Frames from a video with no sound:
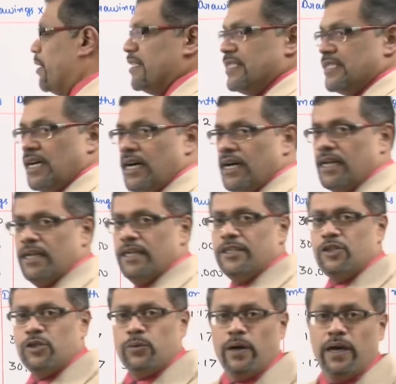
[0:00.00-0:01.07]
months are
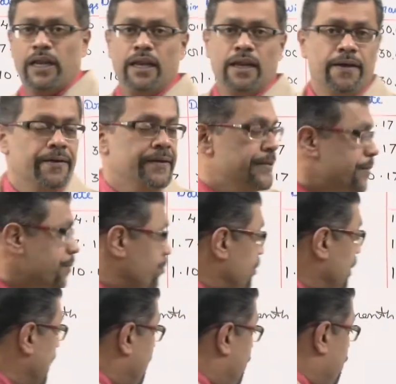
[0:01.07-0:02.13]
12.
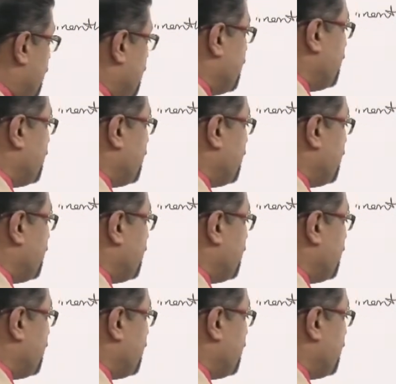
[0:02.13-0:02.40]
Next,